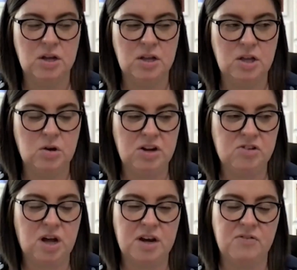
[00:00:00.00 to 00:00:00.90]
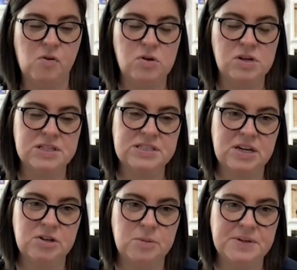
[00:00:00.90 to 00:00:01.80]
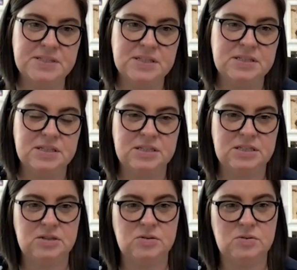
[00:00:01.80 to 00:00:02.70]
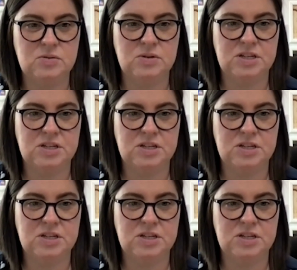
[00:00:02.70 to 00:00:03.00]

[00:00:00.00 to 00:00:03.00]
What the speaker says: you need to kind of focus down your business into